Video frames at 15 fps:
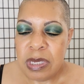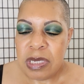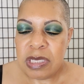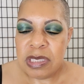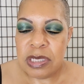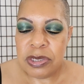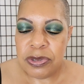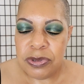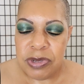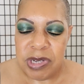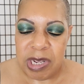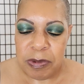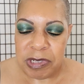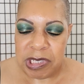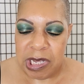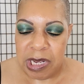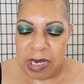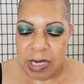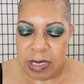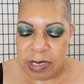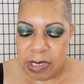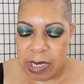because the dude I was dating
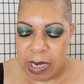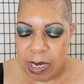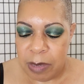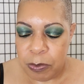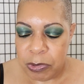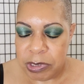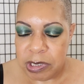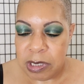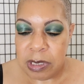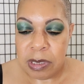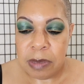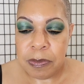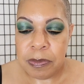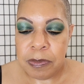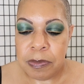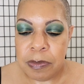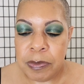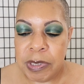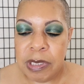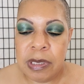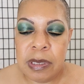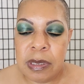at the time, which ended up
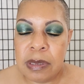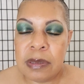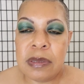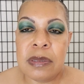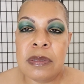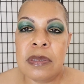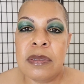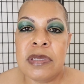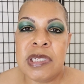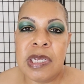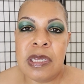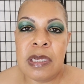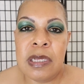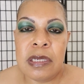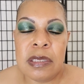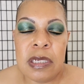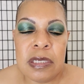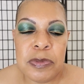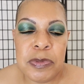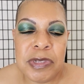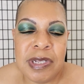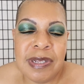being, you know, second
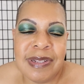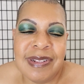ex-husband,